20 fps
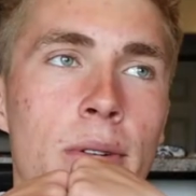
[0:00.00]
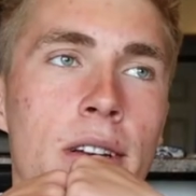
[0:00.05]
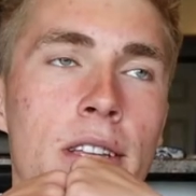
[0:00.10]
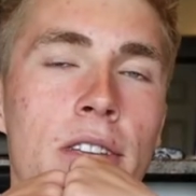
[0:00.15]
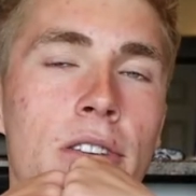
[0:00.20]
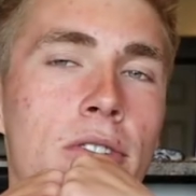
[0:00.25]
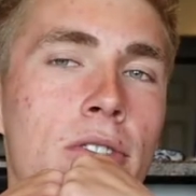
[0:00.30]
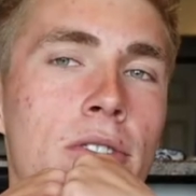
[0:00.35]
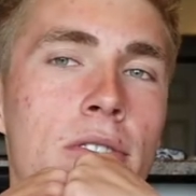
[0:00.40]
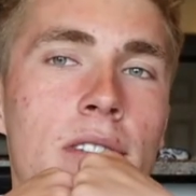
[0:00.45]
what it
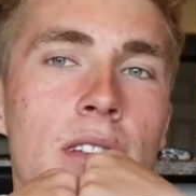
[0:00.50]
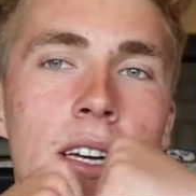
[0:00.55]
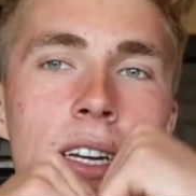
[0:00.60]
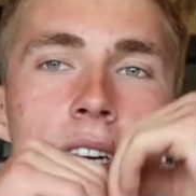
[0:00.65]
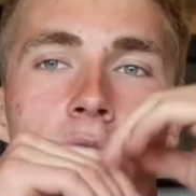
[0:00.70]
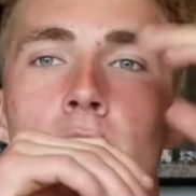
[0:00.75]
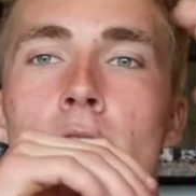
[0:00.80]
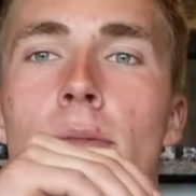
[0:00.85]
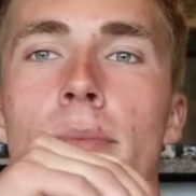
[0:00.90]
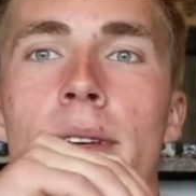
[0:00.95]
you like
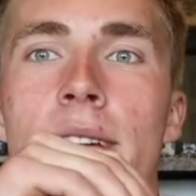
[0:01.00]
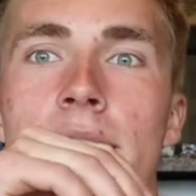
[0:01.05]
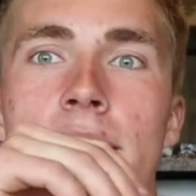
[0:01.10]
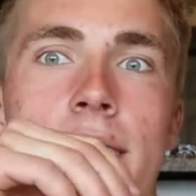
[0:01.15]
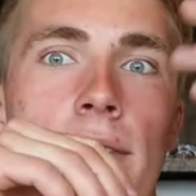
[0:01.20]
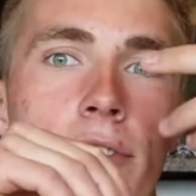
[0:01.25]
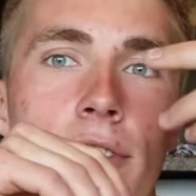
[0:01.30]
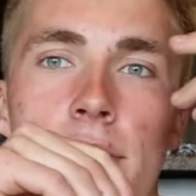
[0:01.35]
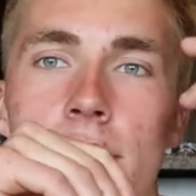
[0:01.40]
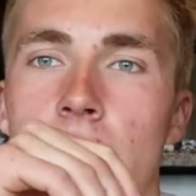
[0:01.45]
normally it's
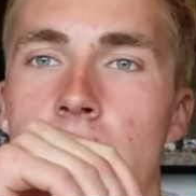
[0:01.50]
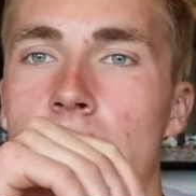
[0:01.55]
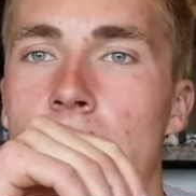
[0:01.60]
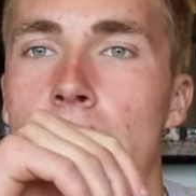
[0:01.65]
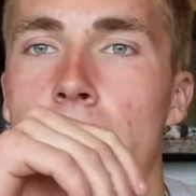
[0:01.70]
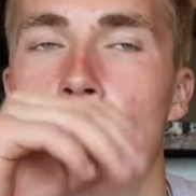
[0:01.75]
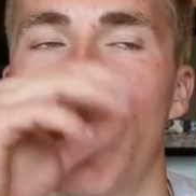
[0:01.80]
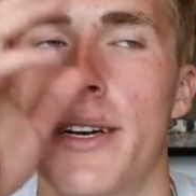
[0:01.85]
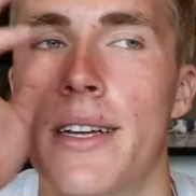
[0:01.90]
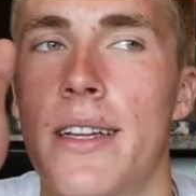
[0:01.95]
every
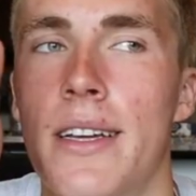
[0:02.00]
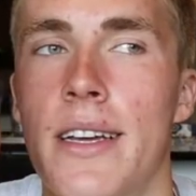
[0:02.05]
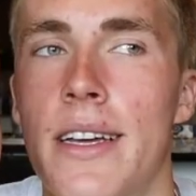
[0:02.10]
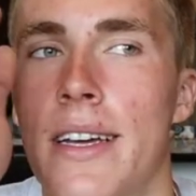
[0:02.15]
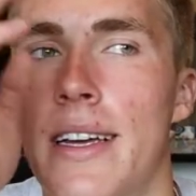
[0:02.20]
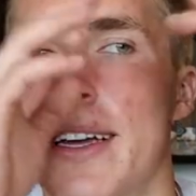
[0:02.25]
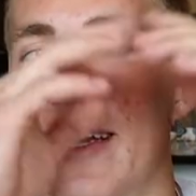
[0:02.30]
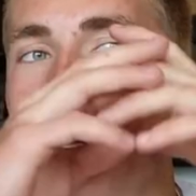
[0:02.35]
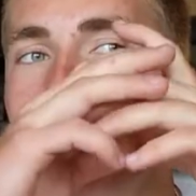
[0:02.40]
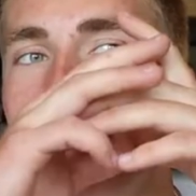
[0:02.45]
Sunday, but
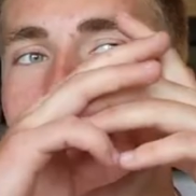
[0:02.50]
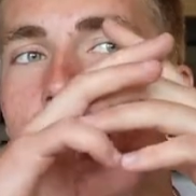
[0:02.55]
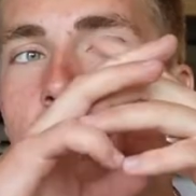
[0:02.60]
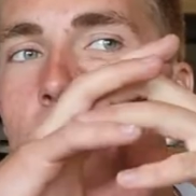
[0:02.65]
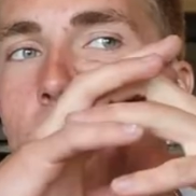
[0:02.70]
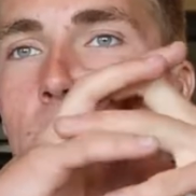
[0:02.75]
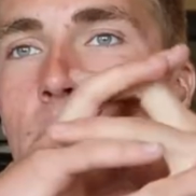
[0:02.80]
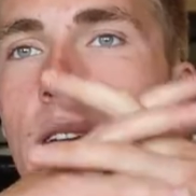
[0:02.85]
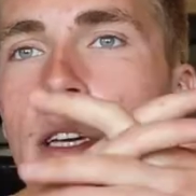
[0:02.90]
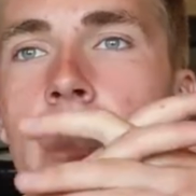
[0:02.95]
it's
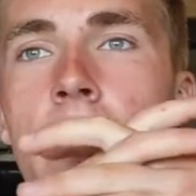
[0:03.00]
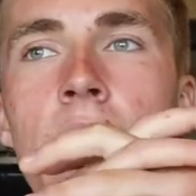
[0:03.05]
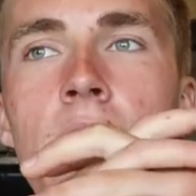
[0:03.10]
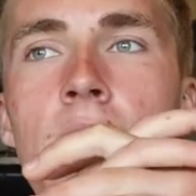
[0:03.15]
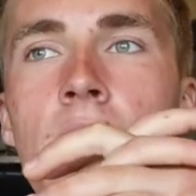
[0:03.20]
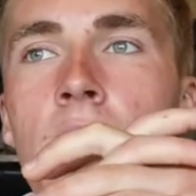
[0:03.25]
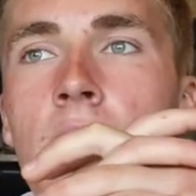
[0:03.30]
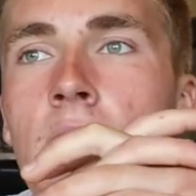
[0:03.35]
going to be